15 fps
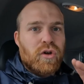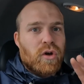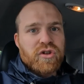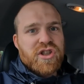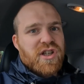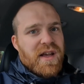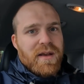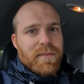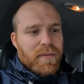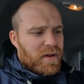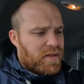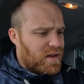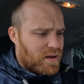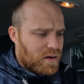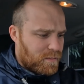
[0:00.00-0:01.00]
not cheap.
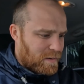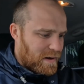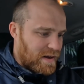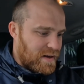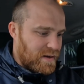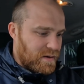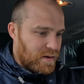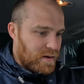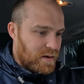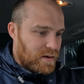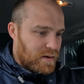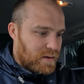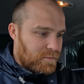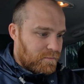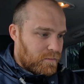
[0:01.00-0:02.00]
I think I paid
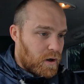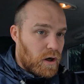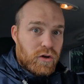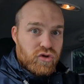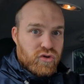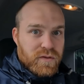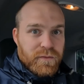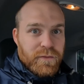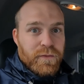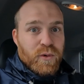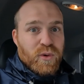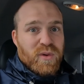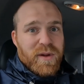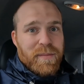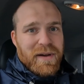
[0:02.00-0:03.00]

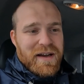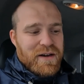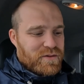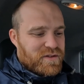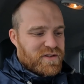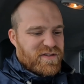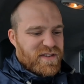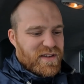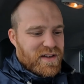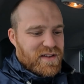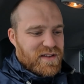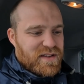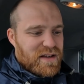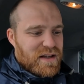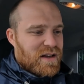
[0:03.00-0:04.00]
£140 for
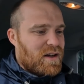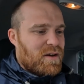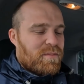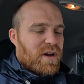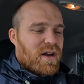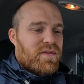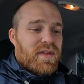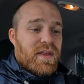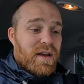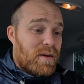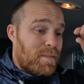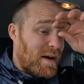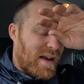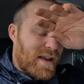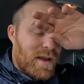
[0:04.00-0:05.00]
this, but if you think
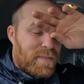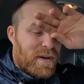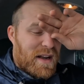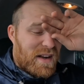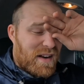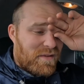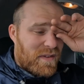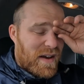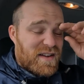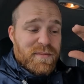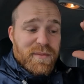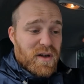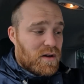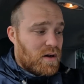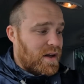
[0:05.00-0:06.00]
about it being an
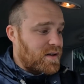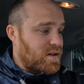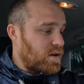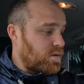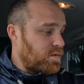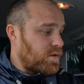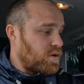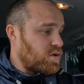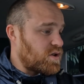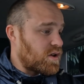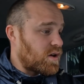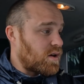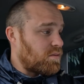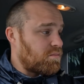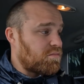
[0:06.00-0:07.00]
investment like into your
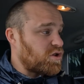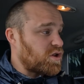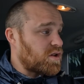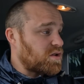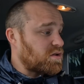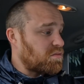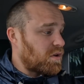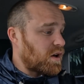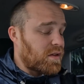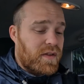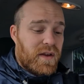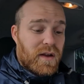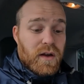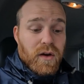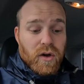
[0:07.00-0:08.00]
future, I
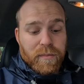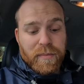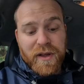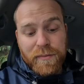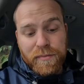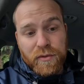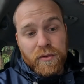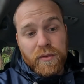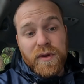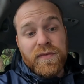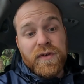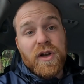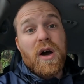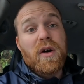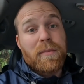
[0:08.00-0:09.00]
think a lot of people who
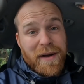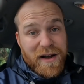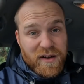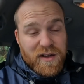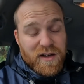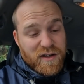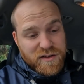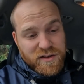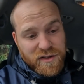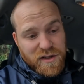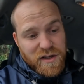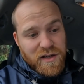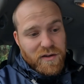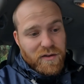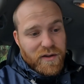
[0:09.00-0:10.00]
even know about cars could
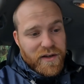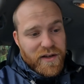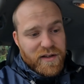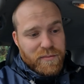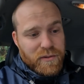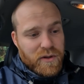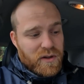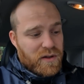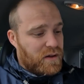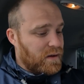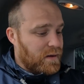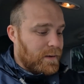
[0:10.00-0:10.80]
learn a lot in this book.